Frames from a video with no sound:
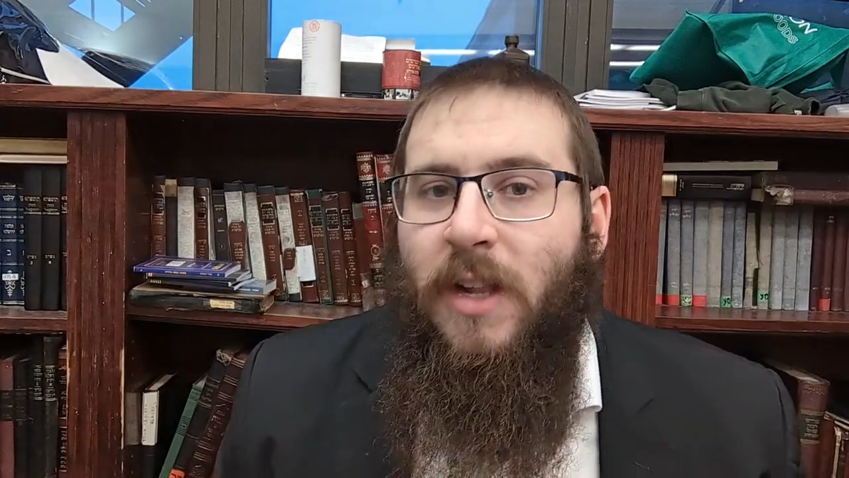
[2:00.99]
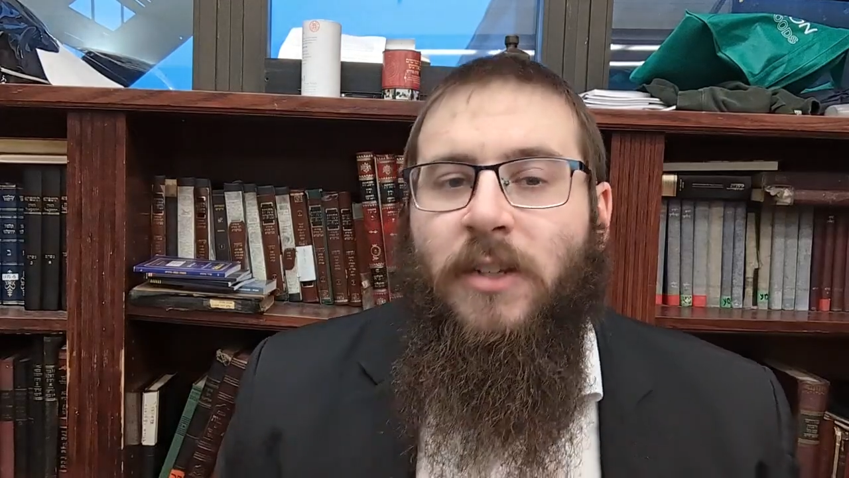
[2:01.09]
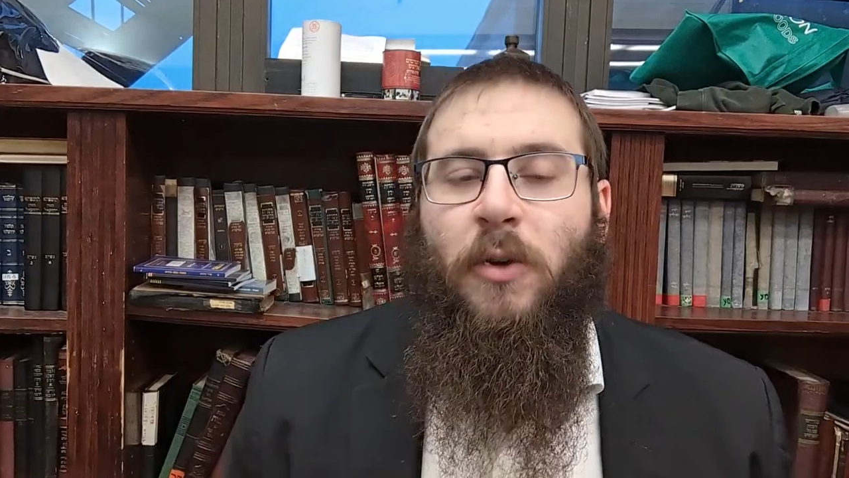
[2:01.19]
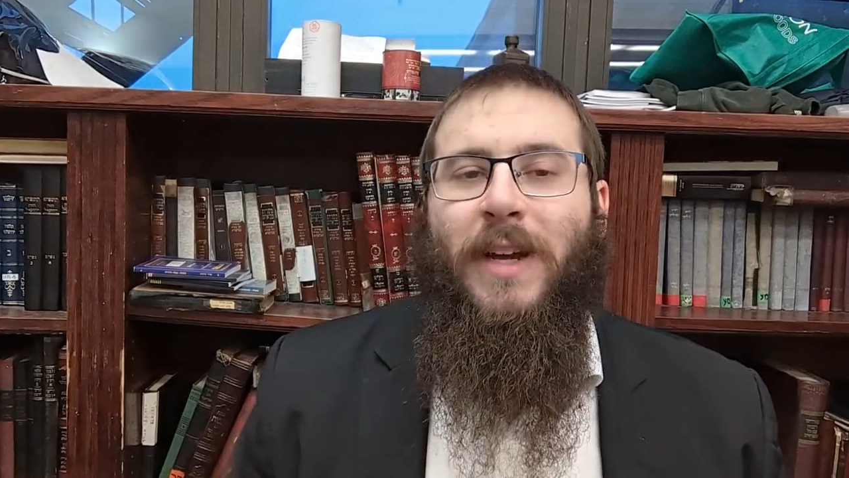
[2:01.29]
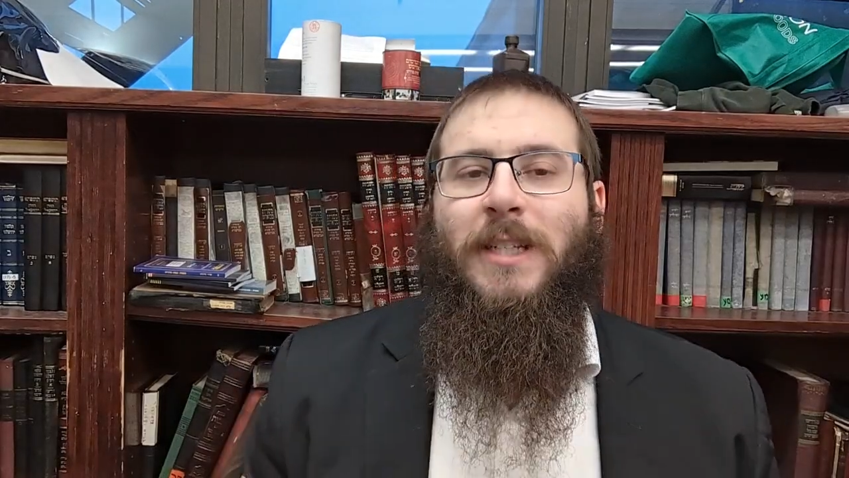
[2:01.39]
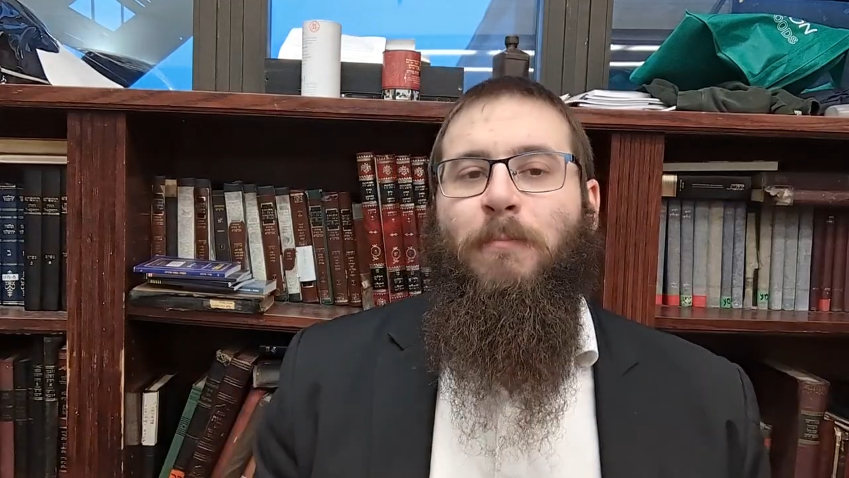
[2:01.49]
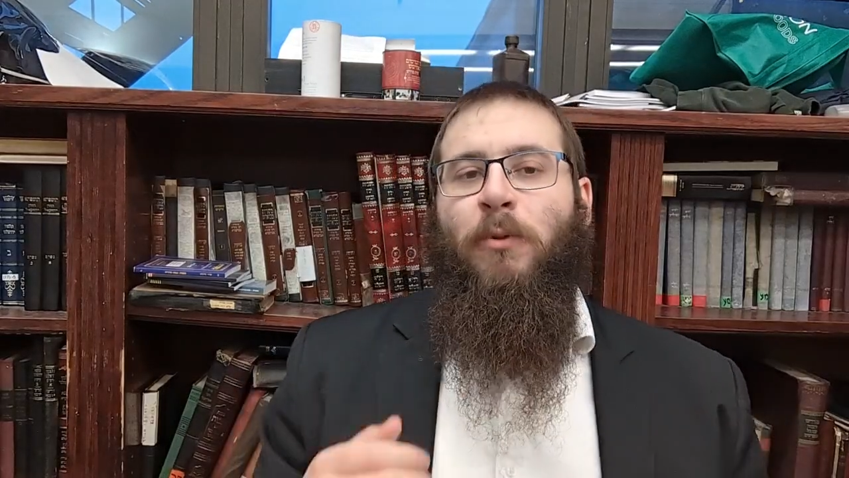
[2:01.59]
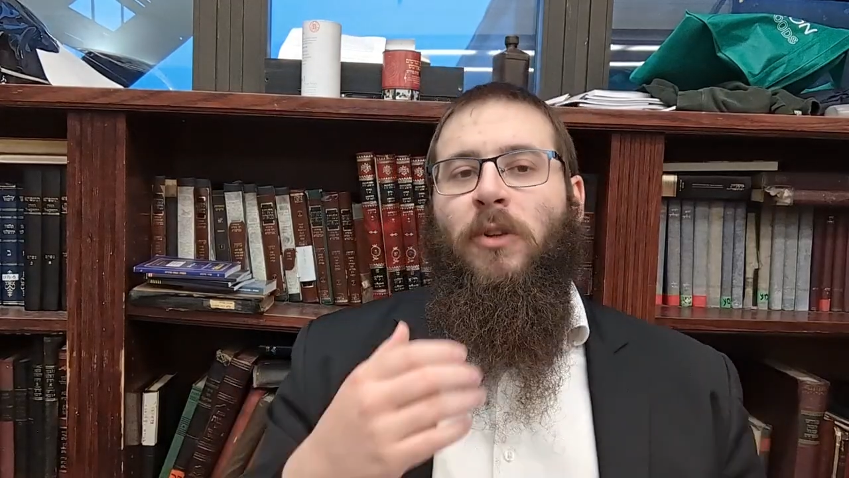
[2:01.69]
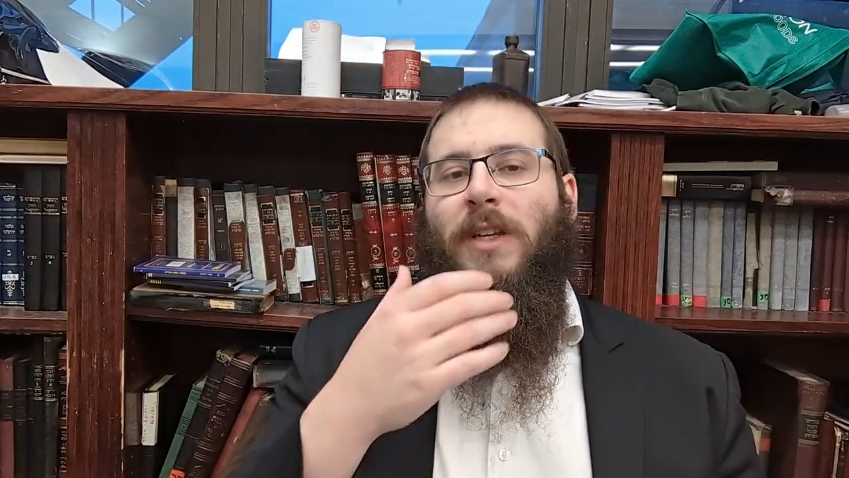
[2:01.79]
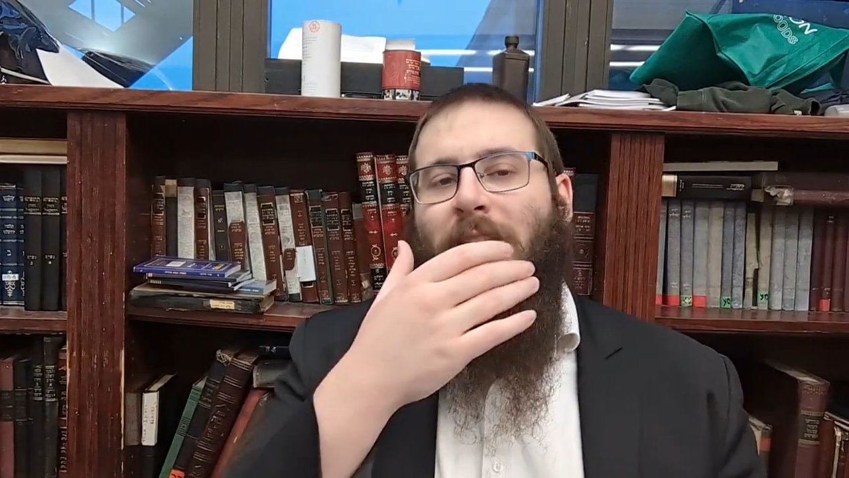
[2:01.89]
So it gets
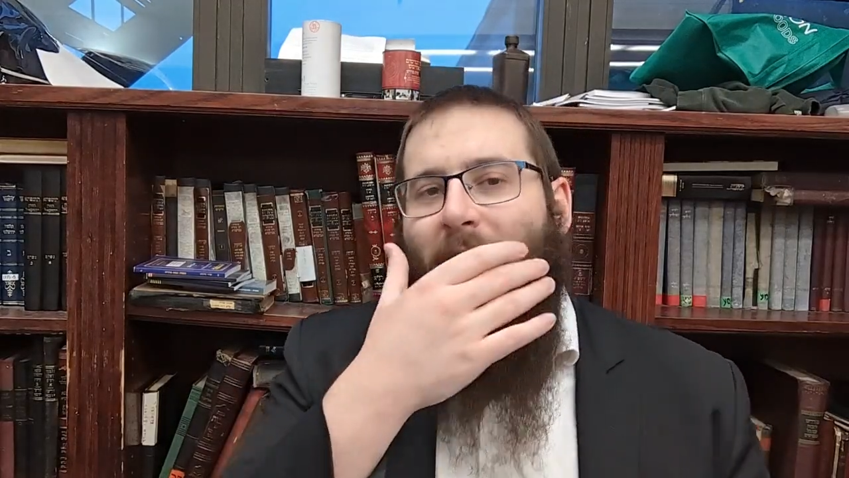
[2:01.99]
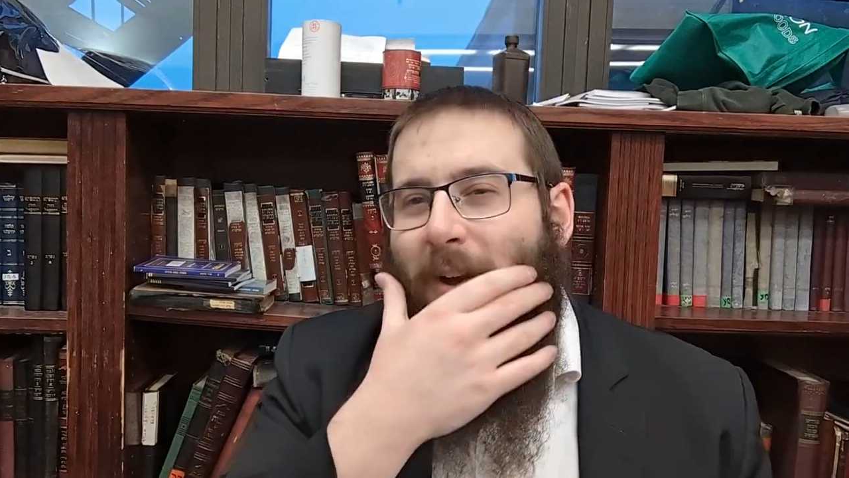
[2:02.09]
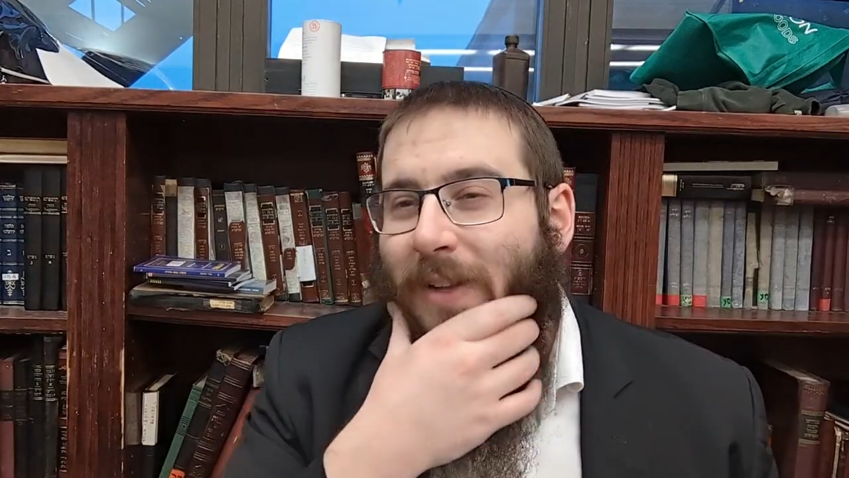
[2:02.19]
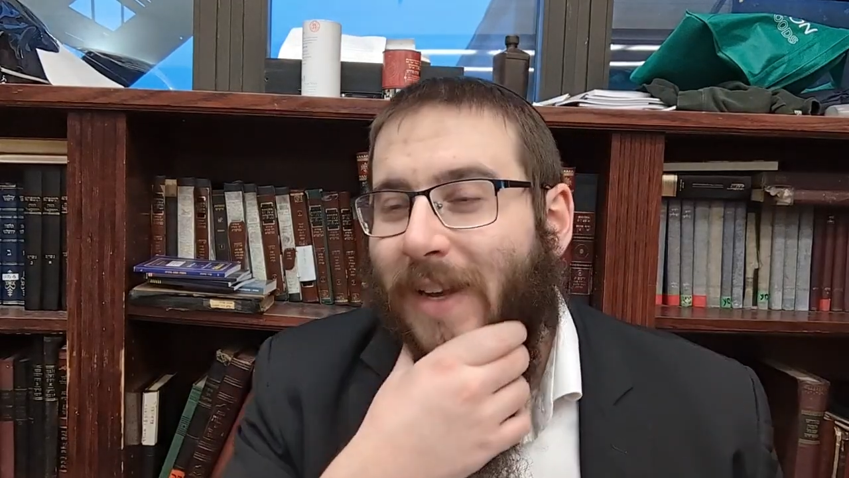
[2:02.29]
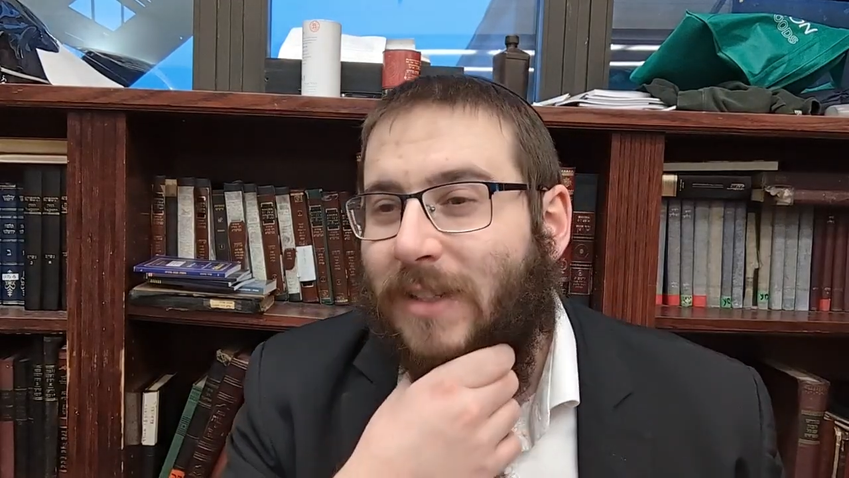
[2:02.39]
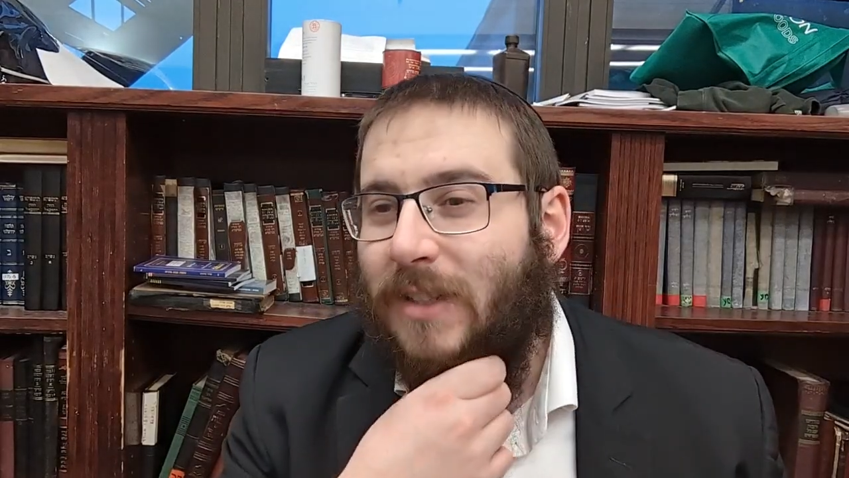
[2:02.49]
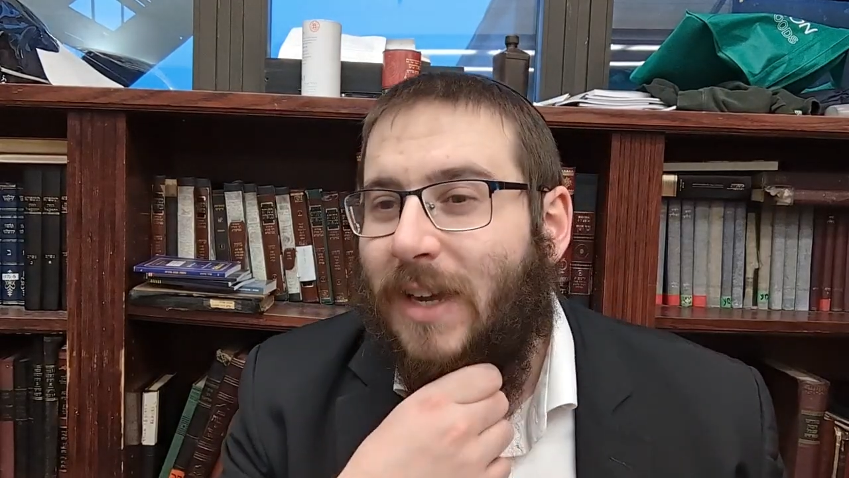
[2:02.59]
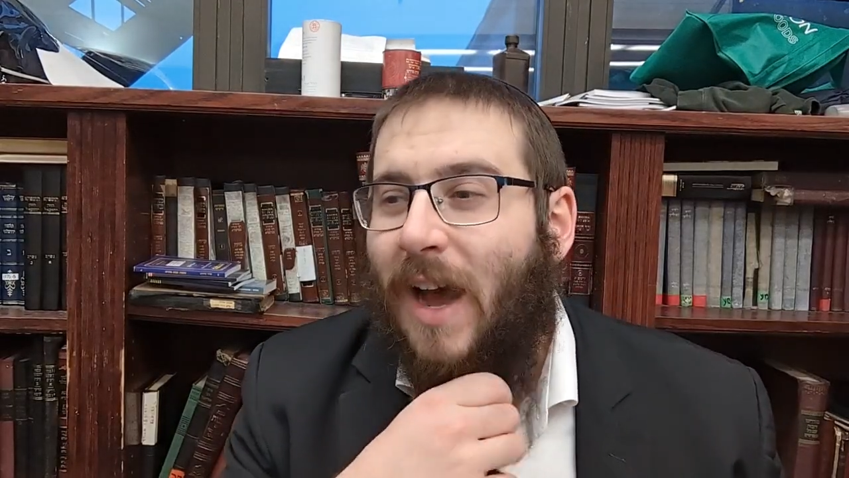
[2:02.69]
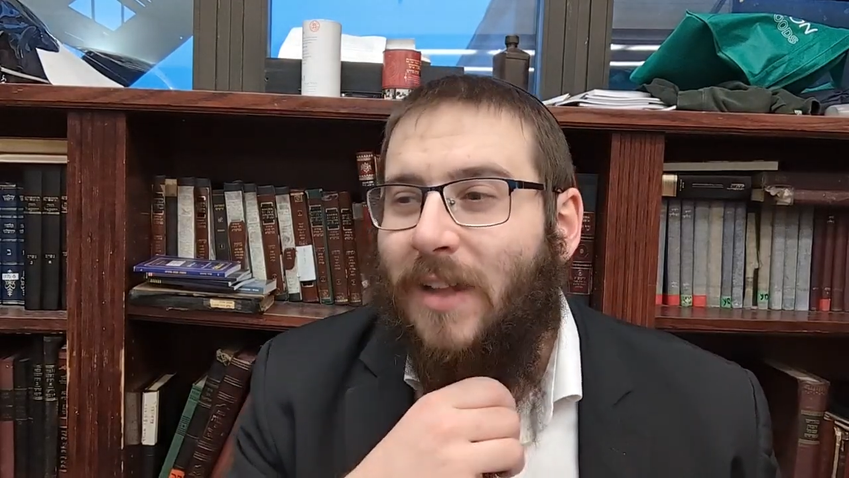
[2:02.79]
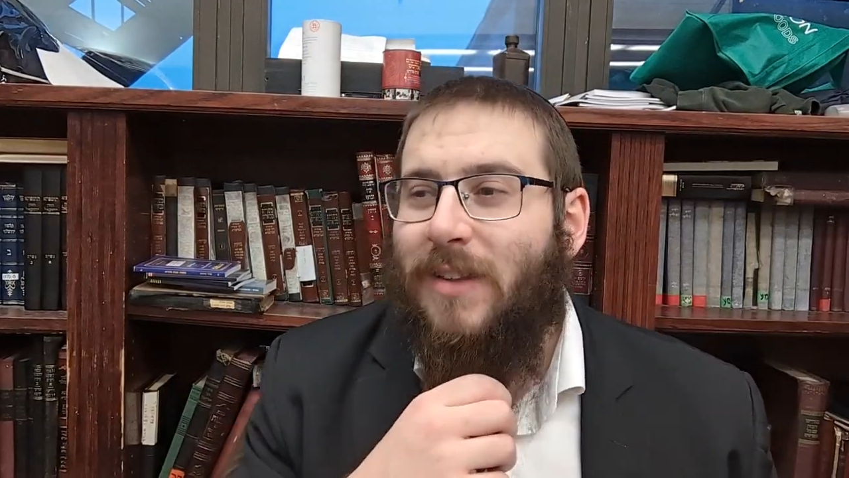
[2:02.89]
bullied down, it gets
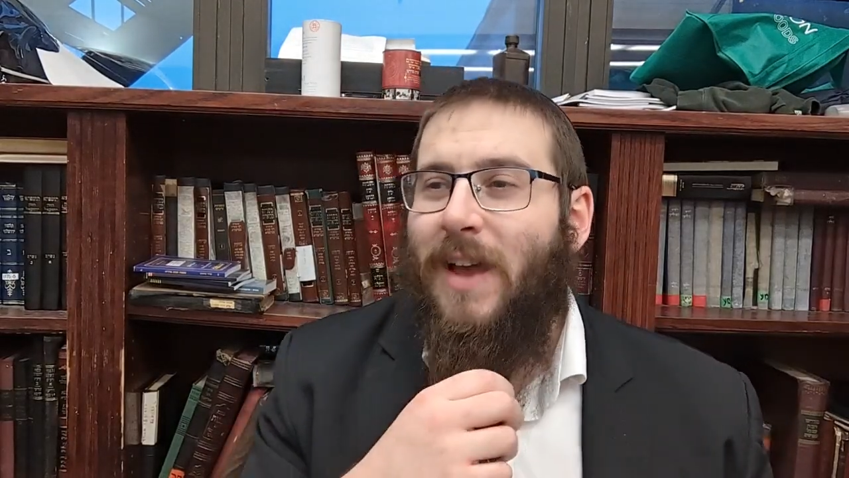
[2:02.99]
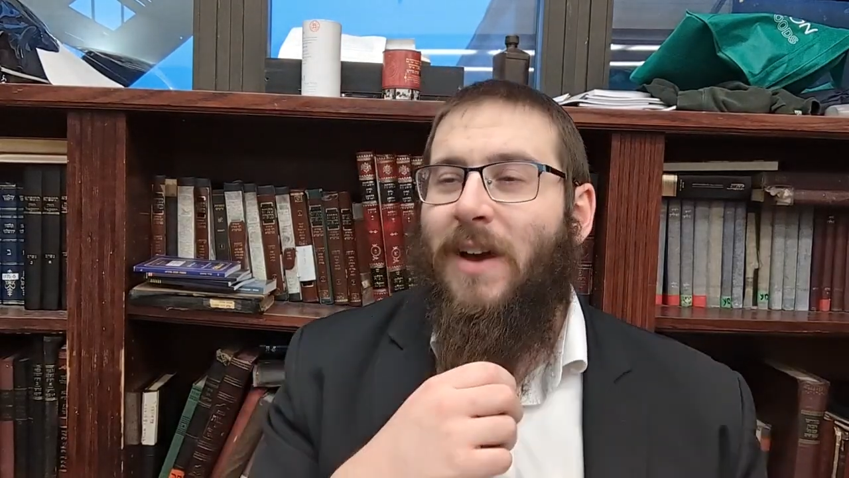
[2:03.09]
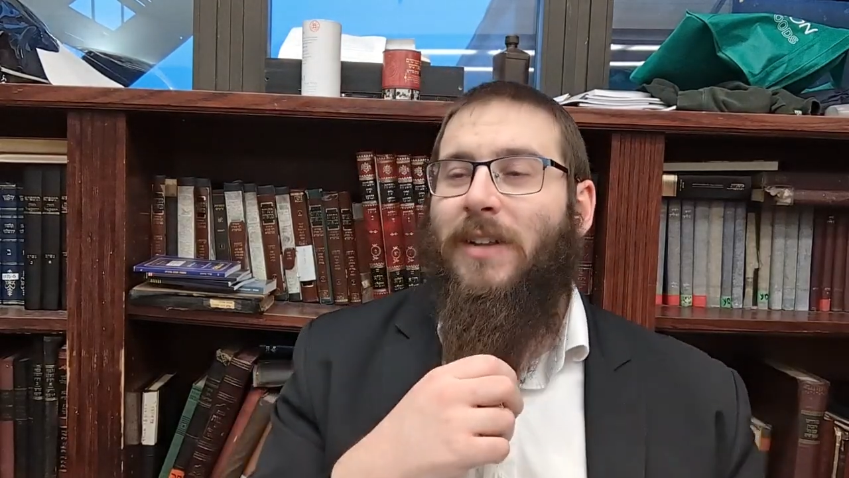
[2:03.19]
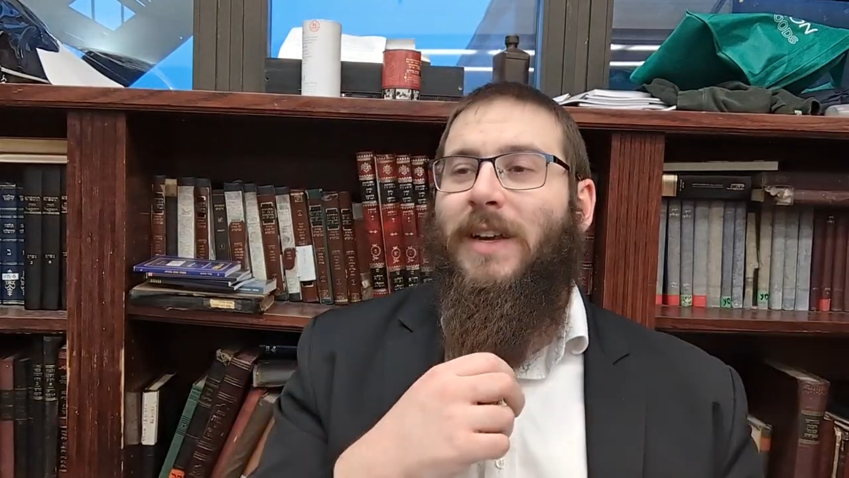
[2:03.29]
cut down,